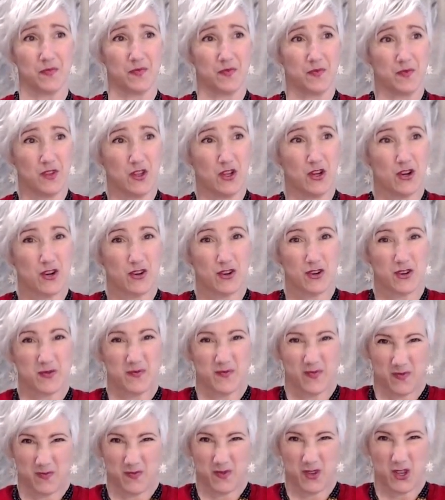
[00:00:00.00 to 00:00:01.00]

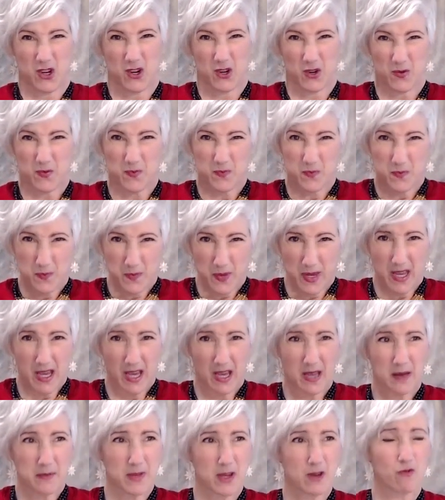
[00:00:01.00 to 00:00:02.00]
you're
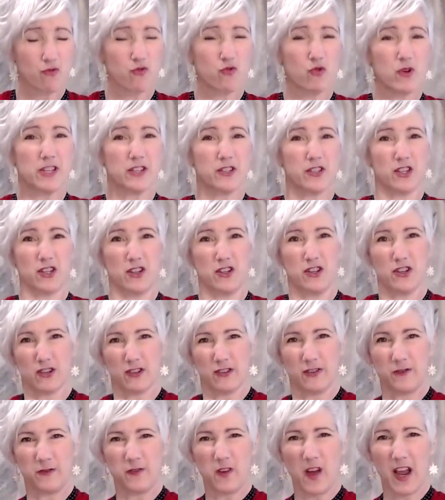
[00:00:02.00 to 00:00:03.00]
becoming rigid, you're
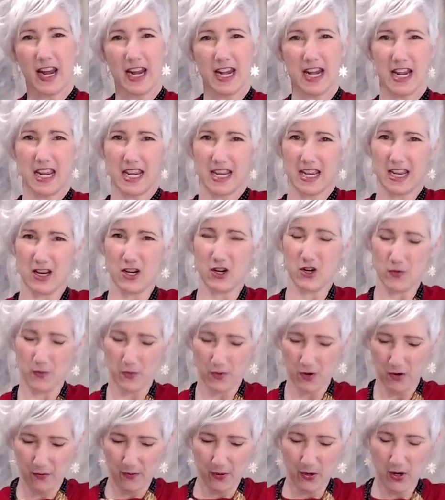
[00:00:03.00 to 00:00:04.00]
fighting it,
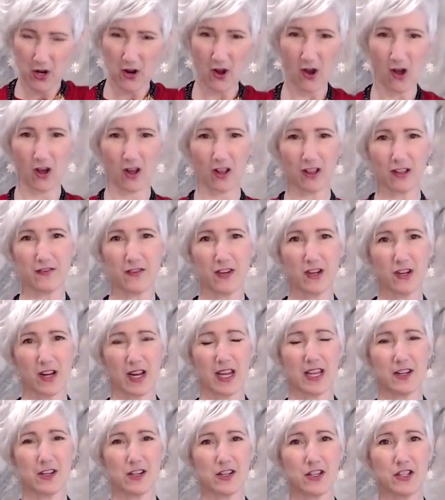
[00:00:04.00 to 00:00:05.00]
you're putting all of your
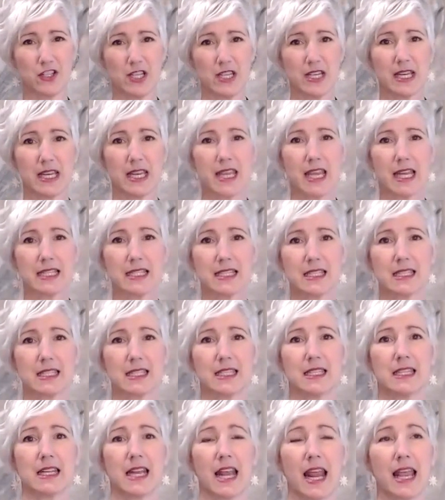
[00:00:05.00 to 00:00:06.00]
energy against
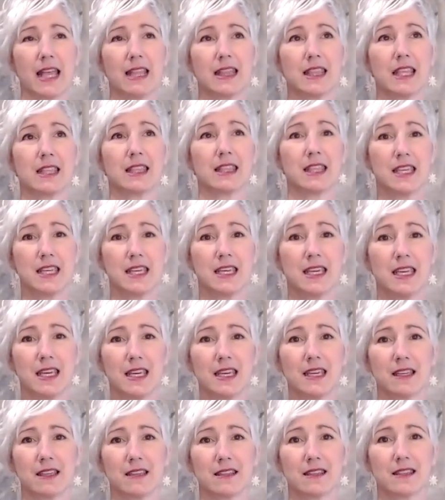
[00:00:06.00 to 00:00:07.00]
it. And the thing
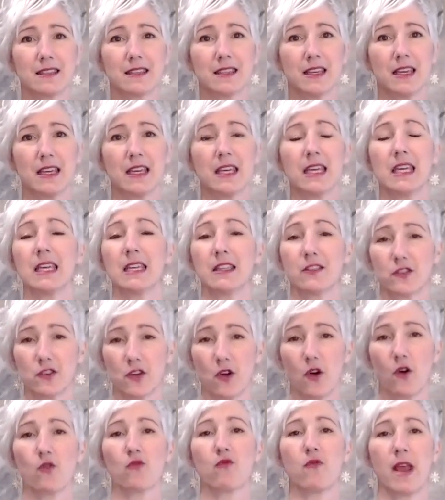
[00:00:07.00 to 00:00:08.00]
is, it's
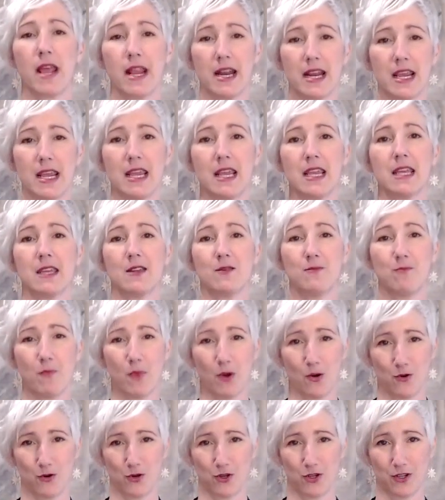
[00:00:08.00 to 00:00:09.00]
already in
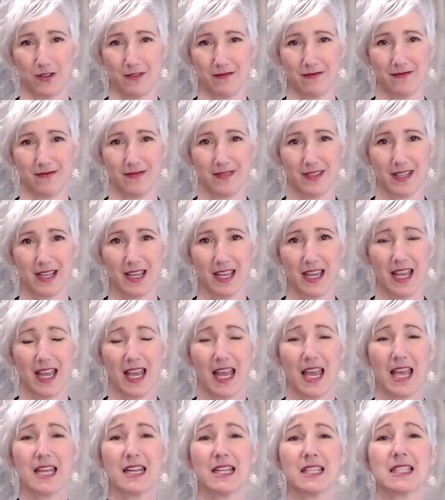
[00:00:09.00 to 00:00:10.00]
motion,
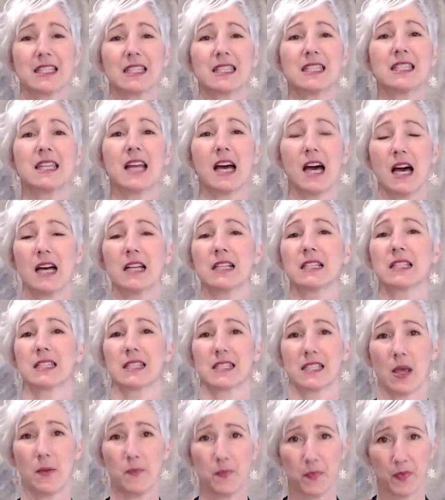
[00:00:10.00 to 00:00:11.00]
and it's not
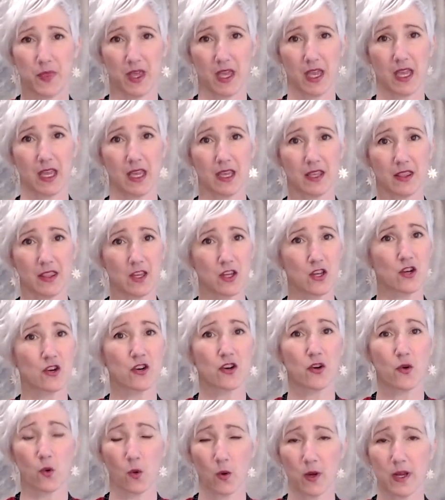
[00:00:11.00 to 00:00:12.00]
something that you're
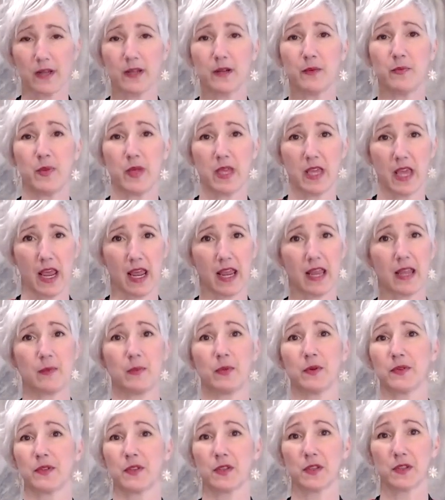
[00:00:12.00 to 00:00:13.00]
going to be
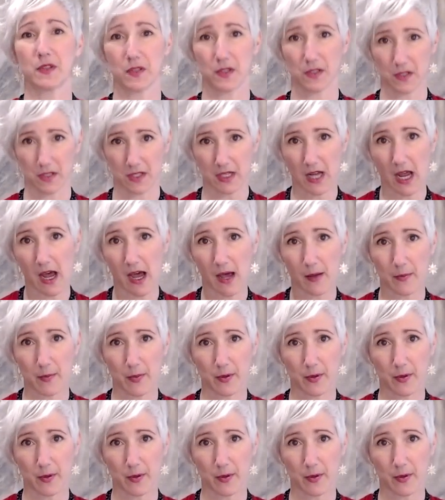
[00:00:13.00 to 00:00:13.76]
able to stop.